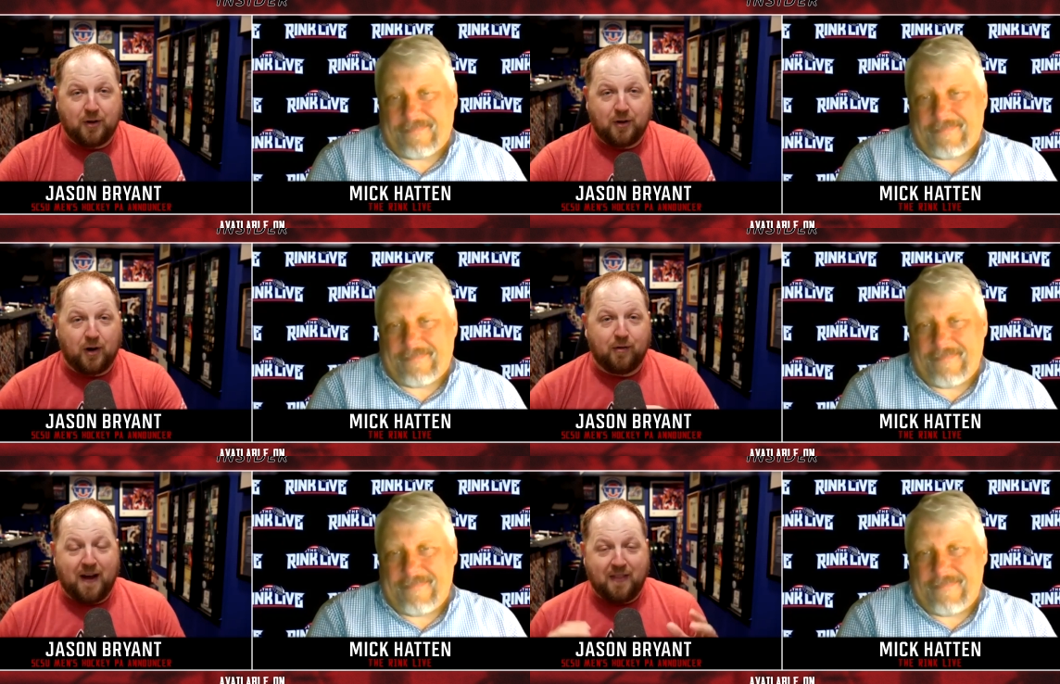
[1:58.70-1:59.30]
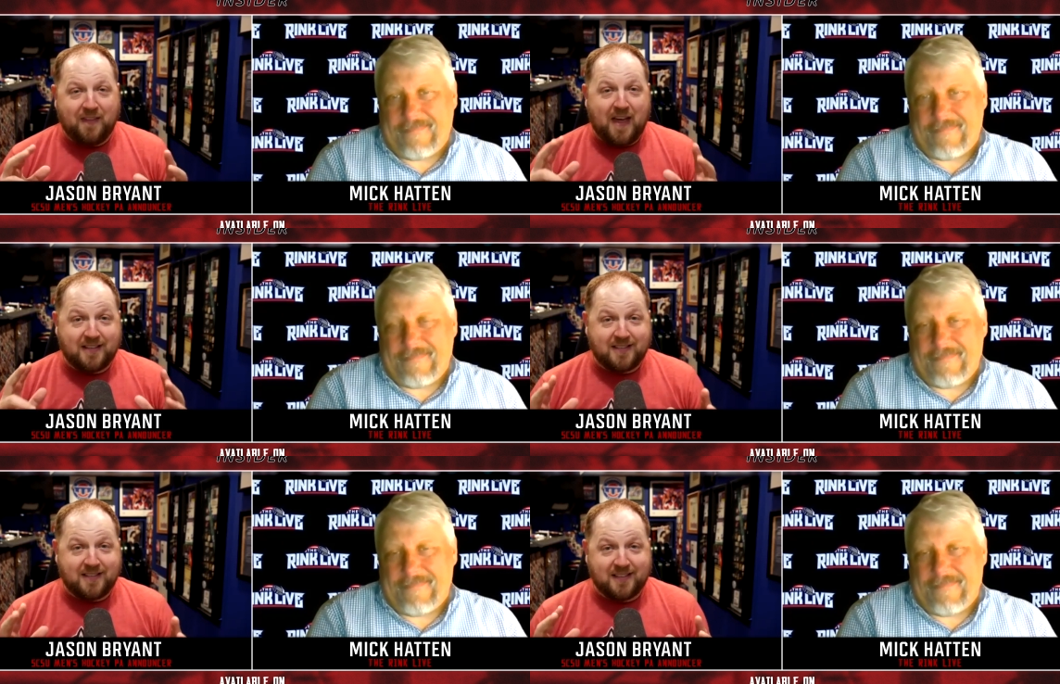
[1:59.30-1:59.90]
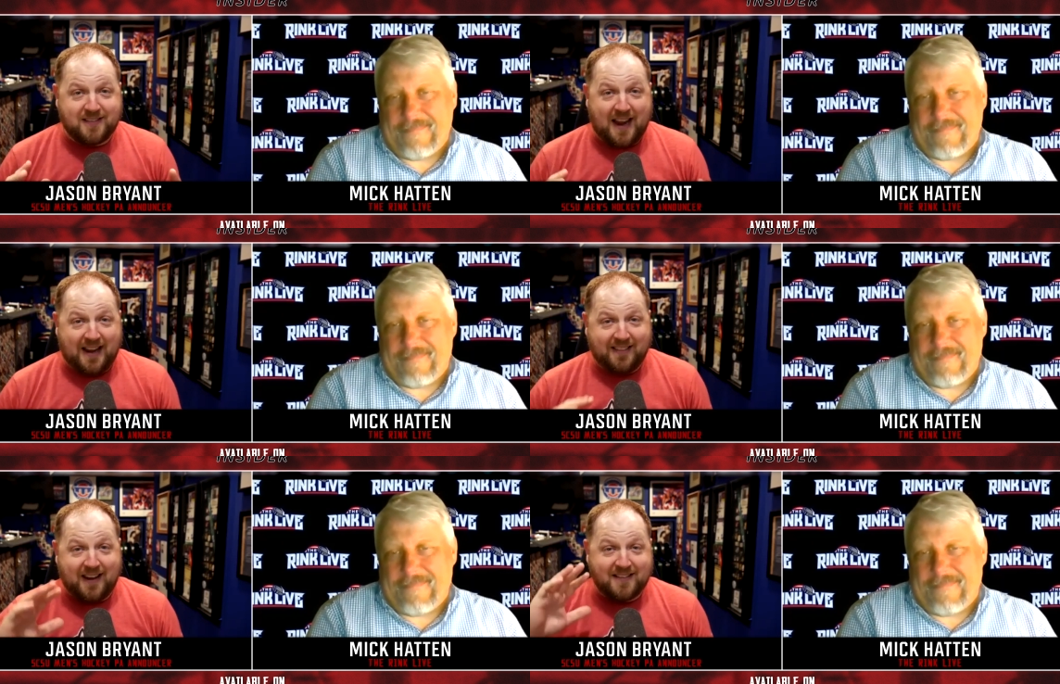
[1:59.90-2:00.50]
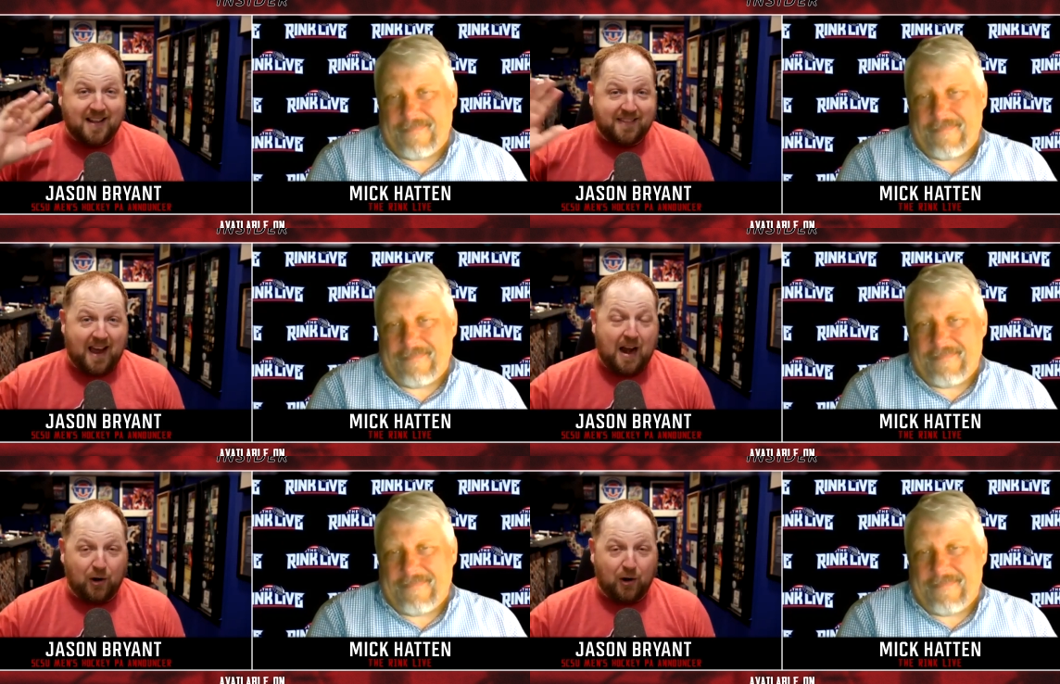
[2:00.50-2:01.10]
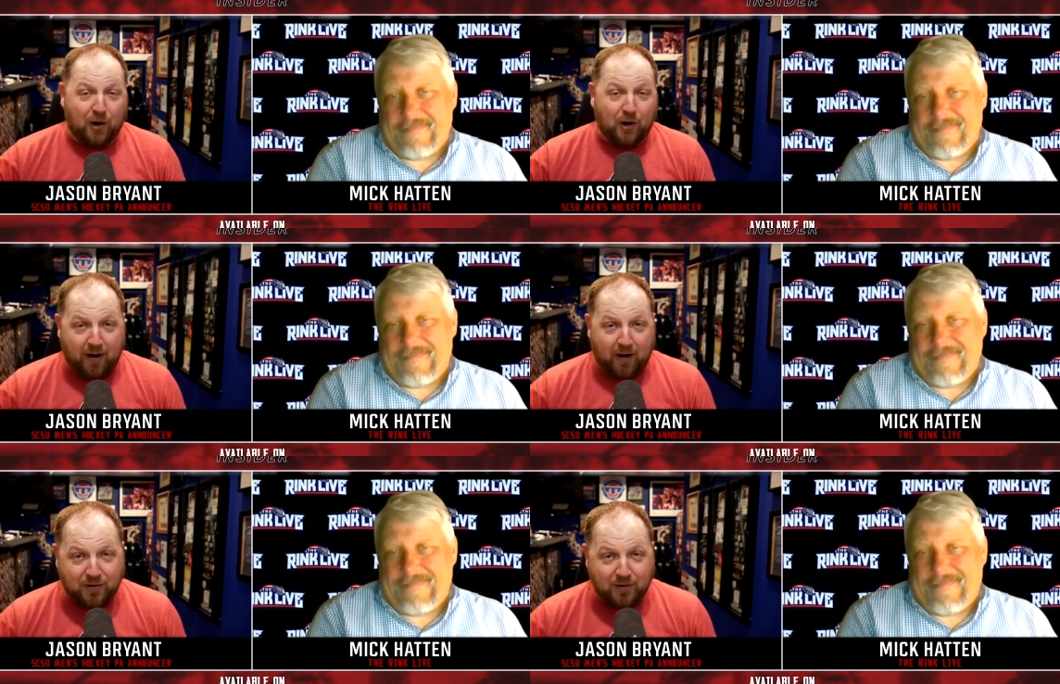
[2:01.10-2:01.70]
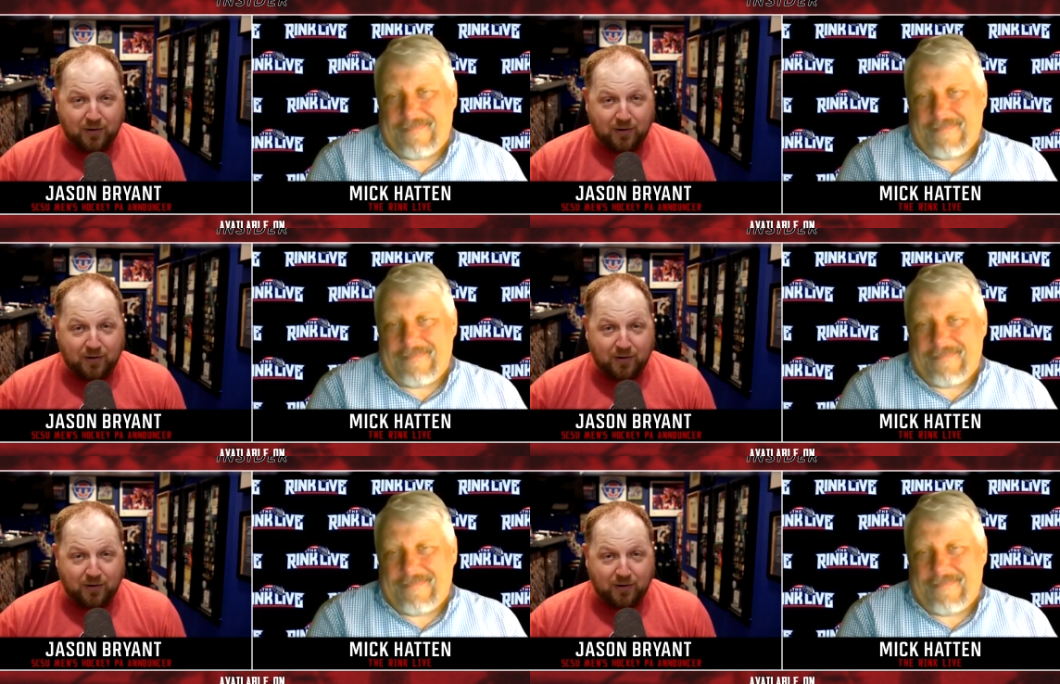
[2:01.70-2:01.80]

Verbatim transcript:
Speaker 1: clarify that that is the state, that is not the Iron Range.